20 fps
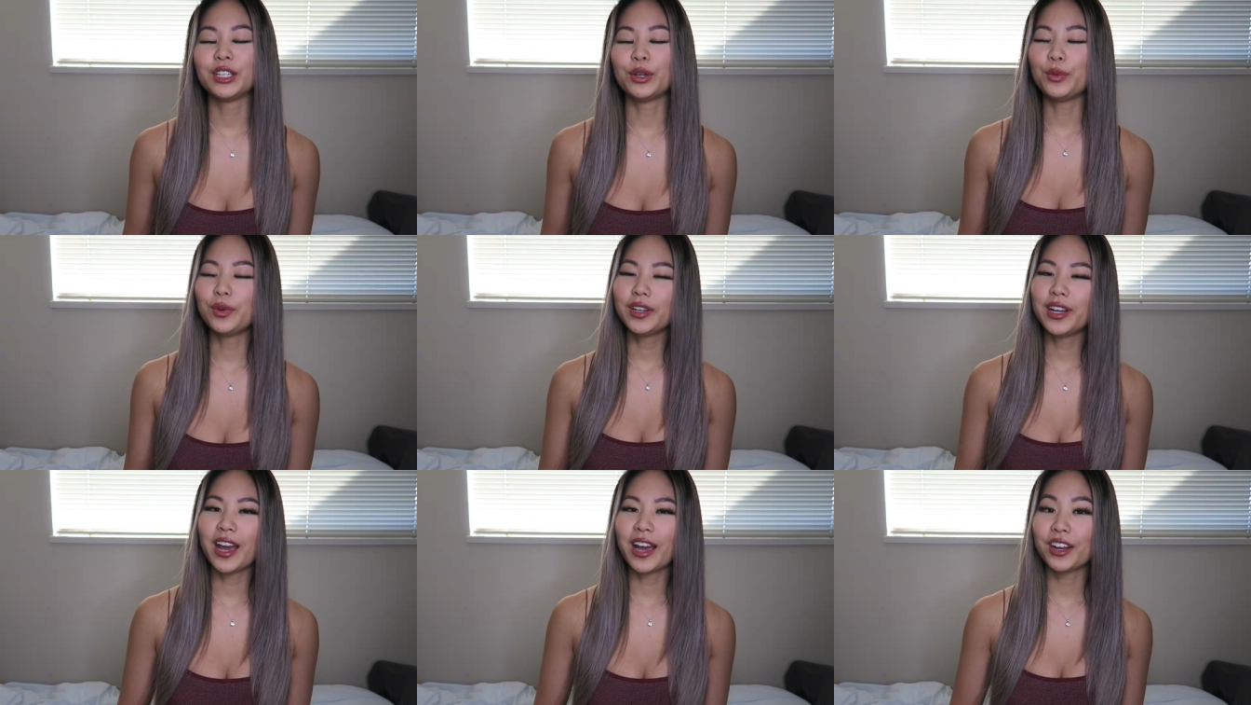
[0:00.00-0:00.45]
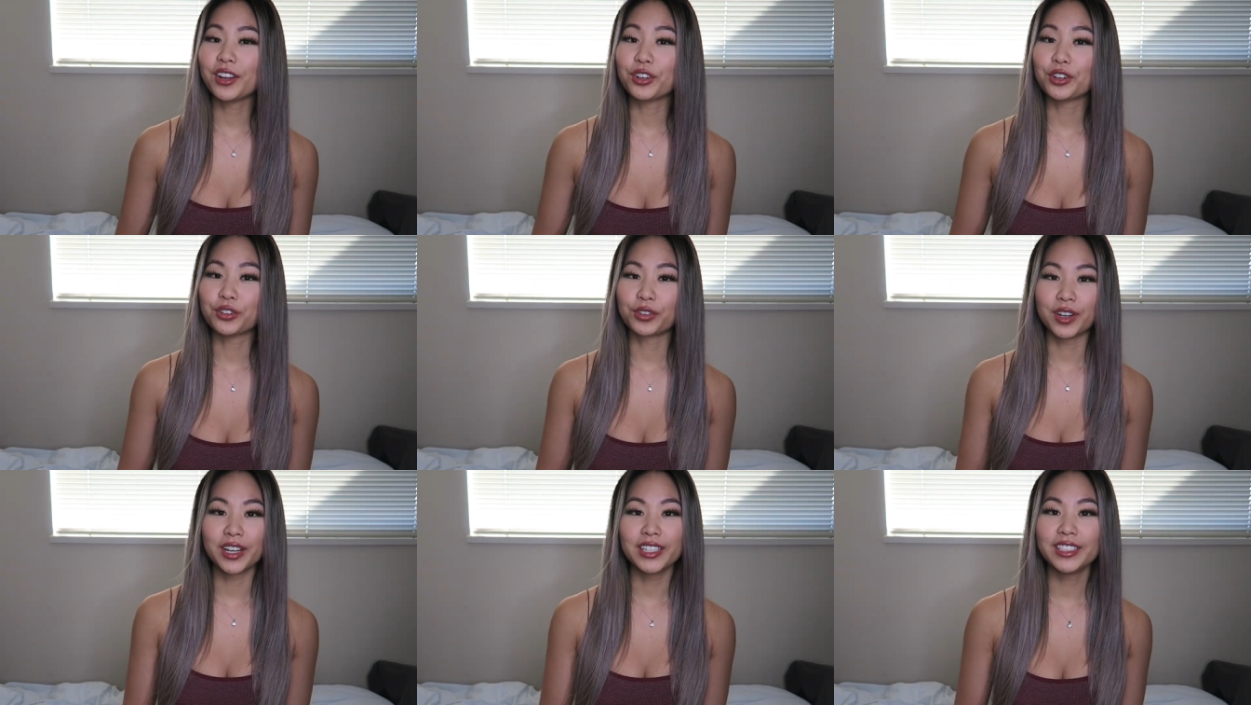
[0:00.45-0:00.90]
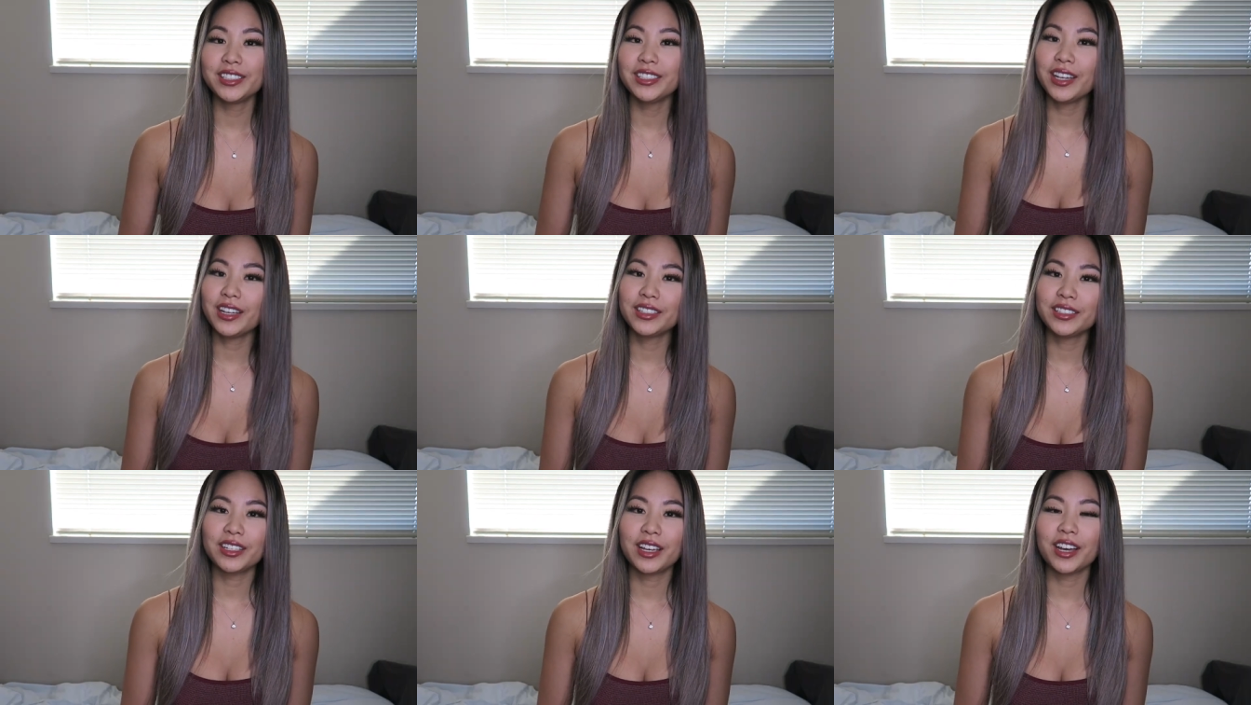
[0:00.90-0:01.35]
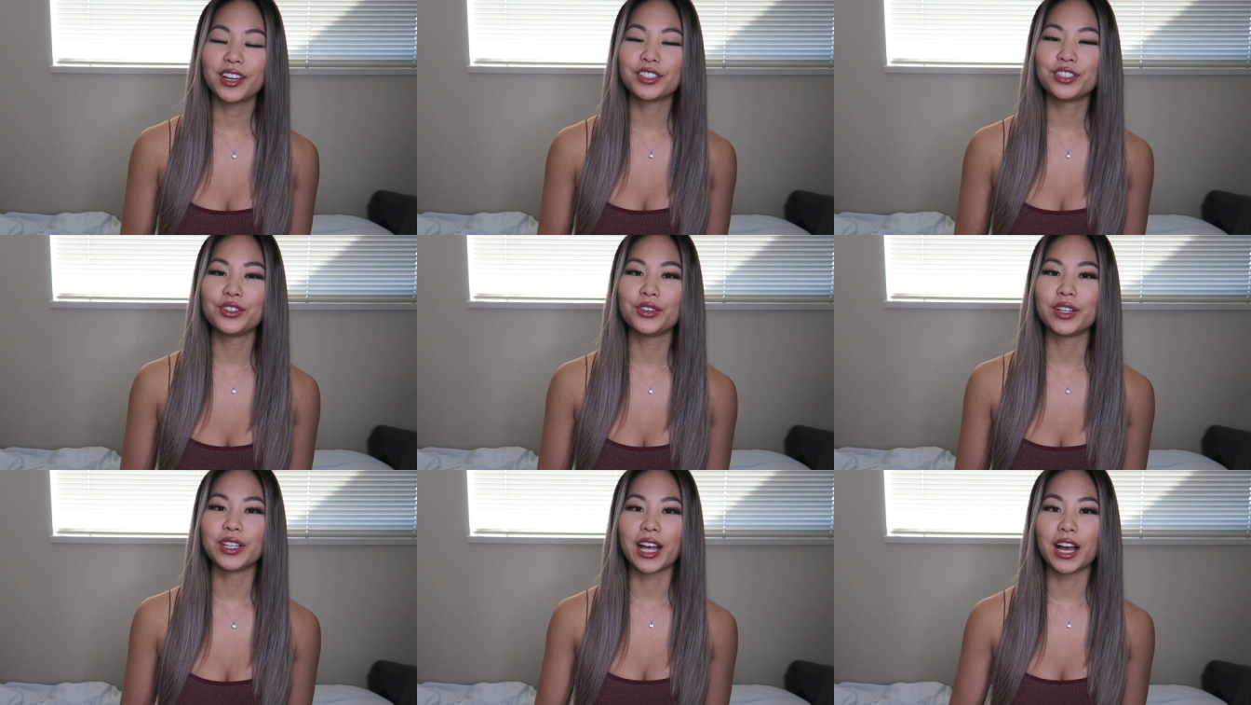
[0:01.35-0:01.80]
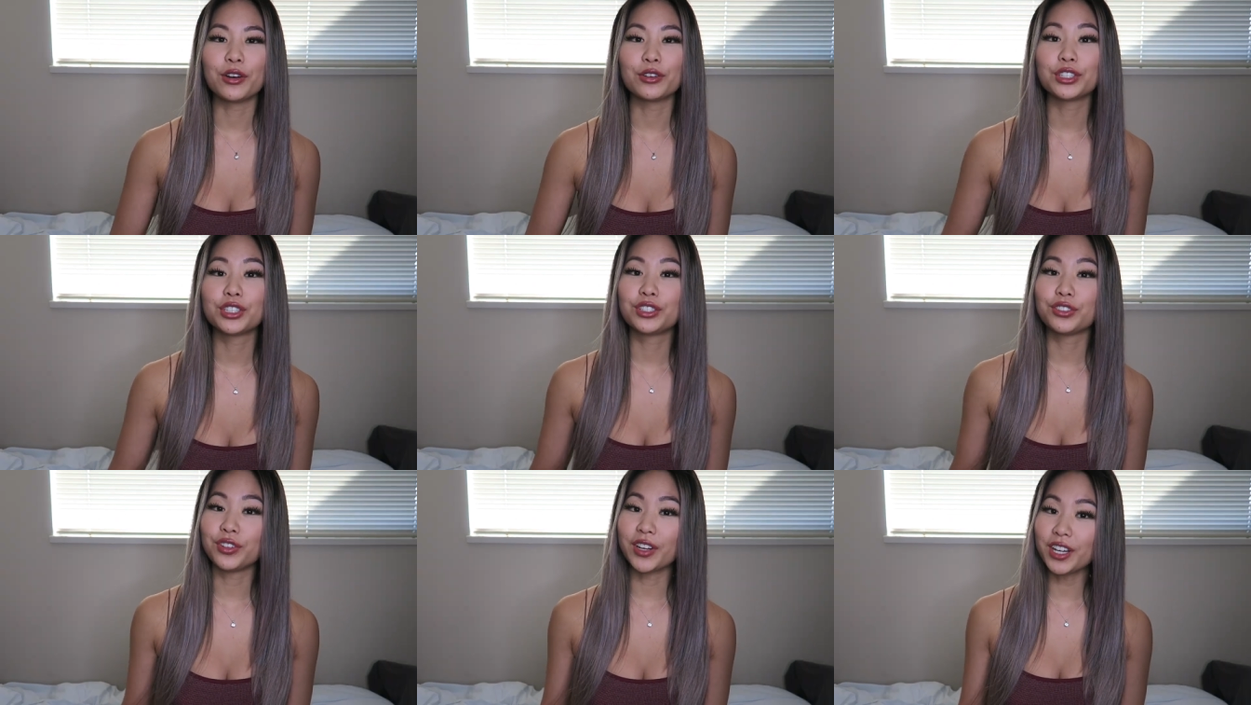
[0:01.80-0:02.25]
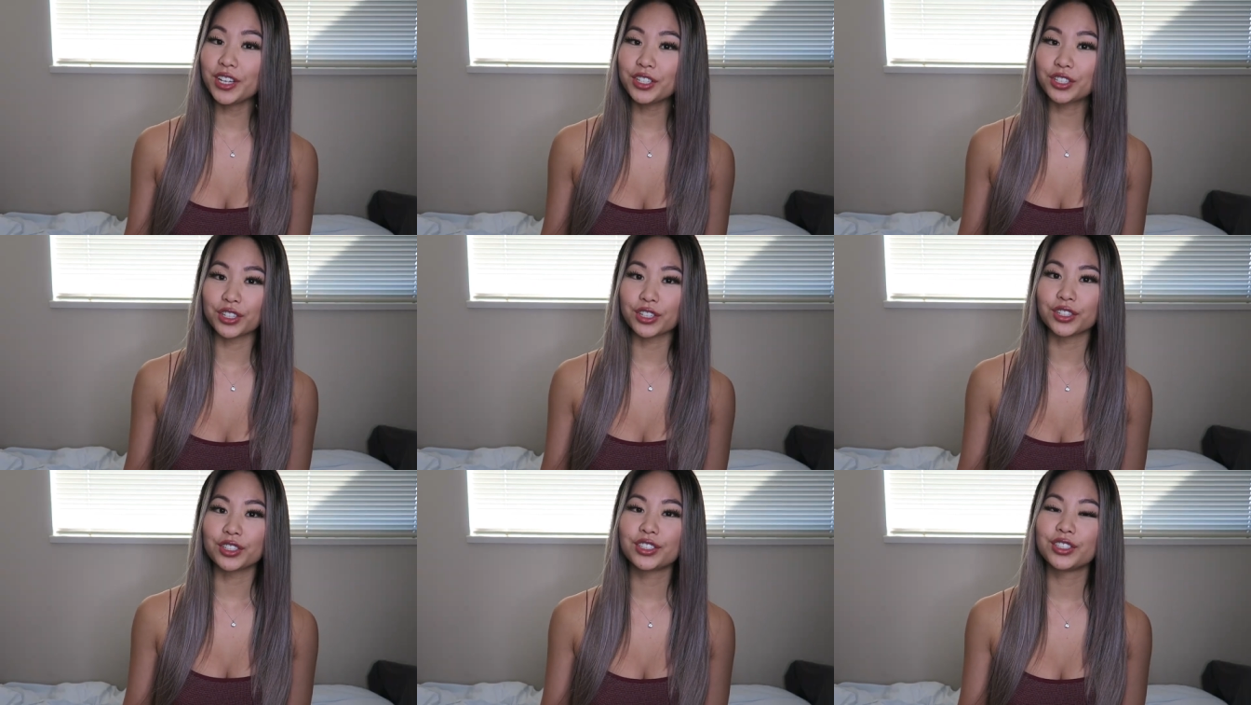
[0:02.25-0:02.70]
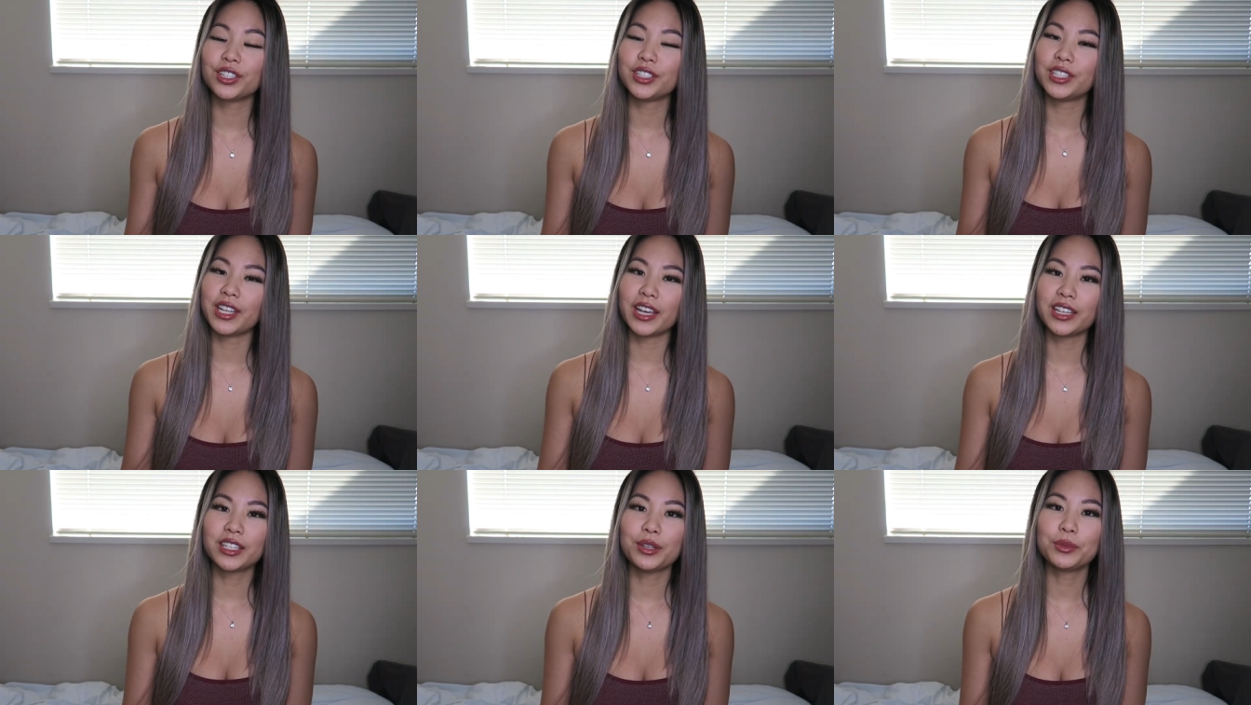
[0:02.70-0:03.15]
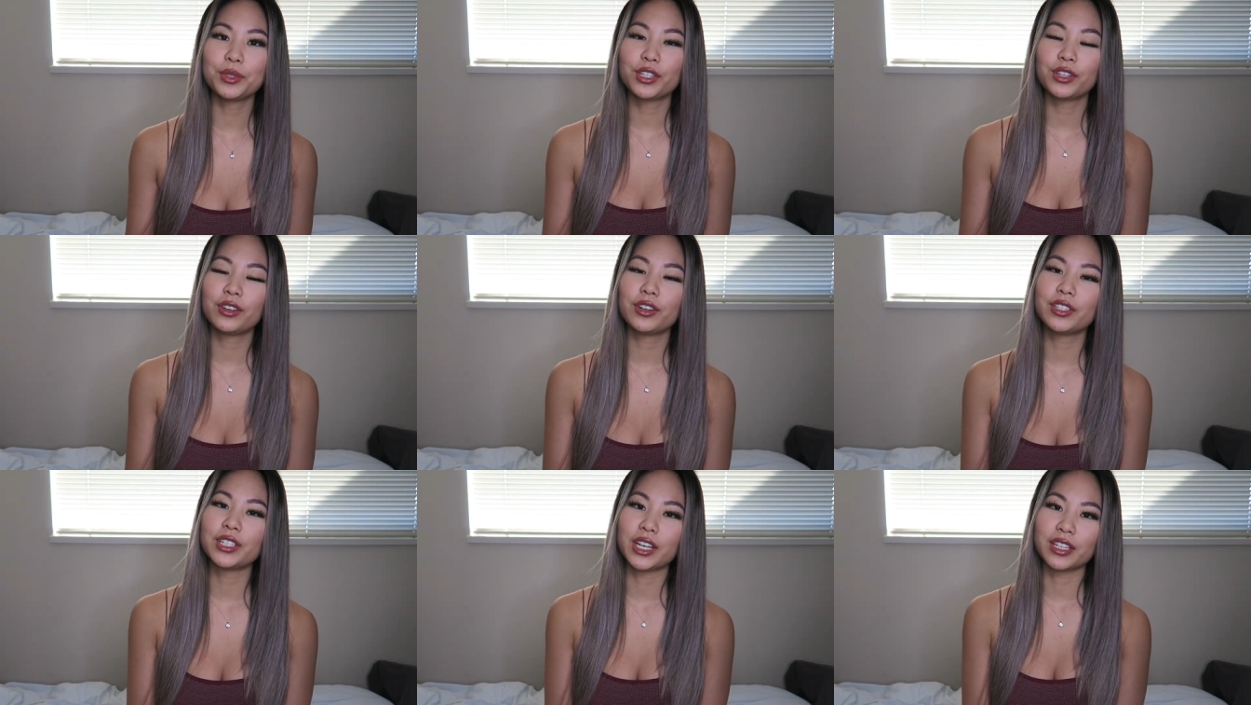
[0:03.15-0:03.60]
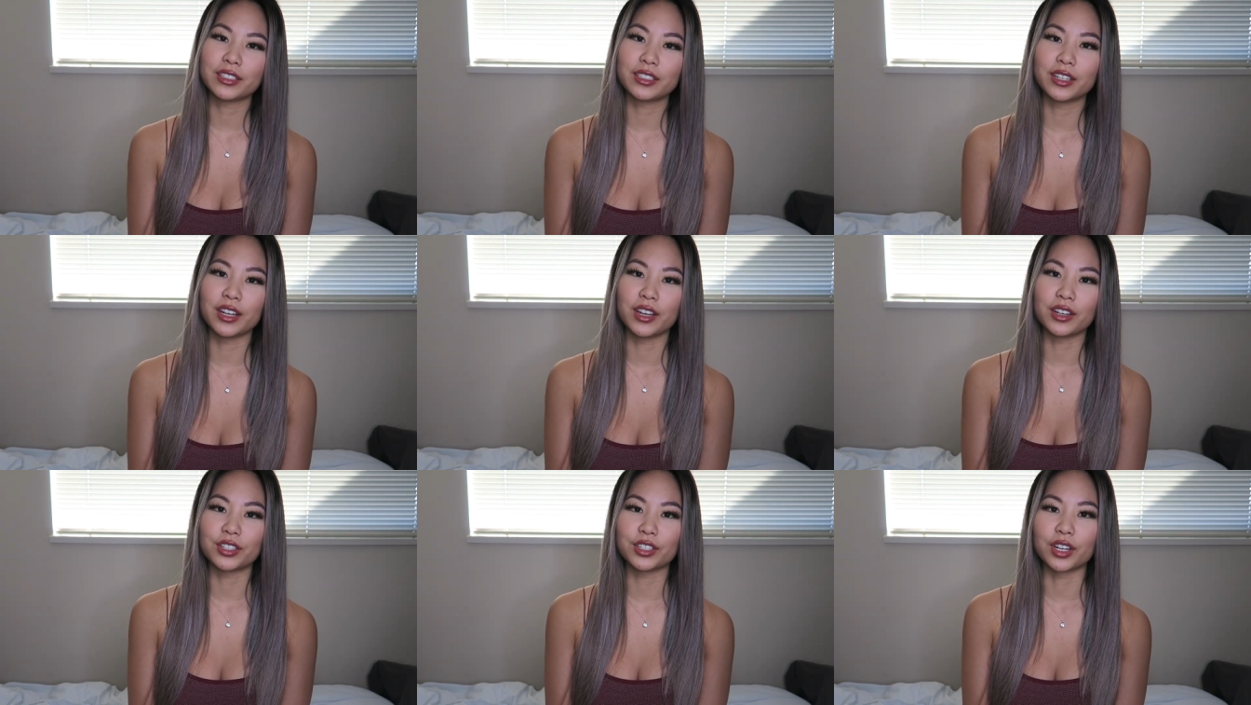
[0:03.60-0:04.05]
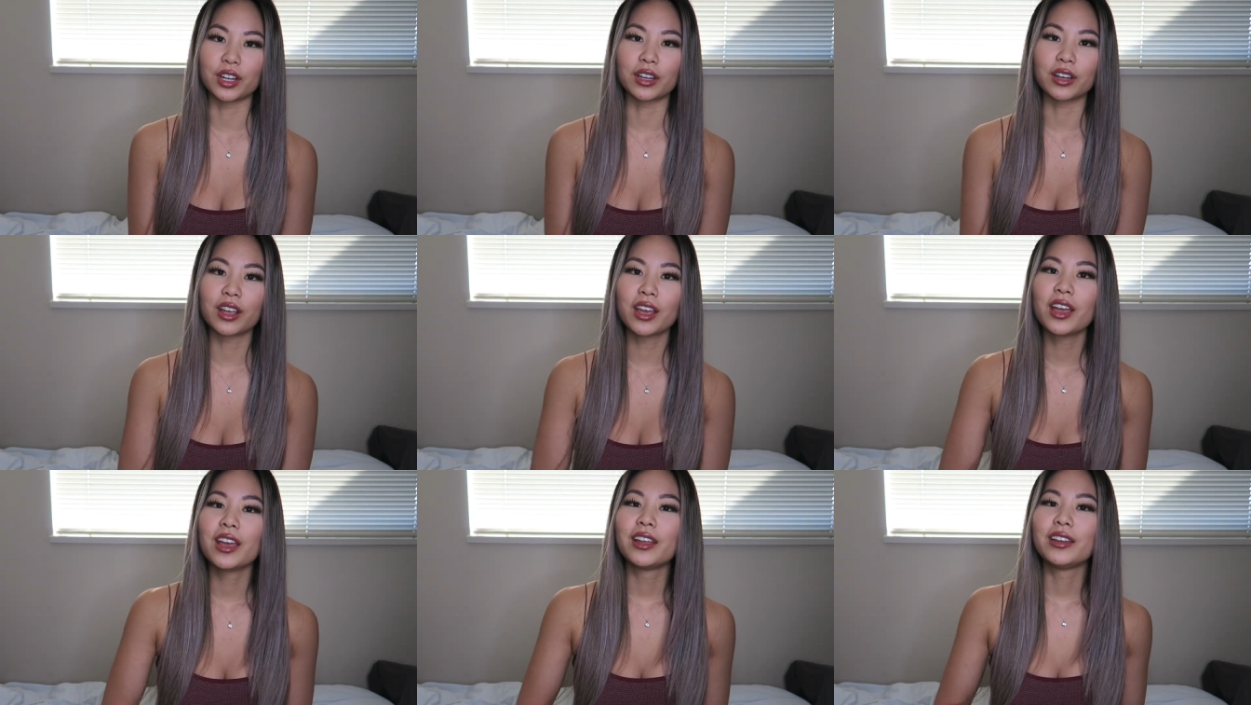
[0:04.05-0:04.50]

Someone had a crazy idea to allow strangers to take them to their destination.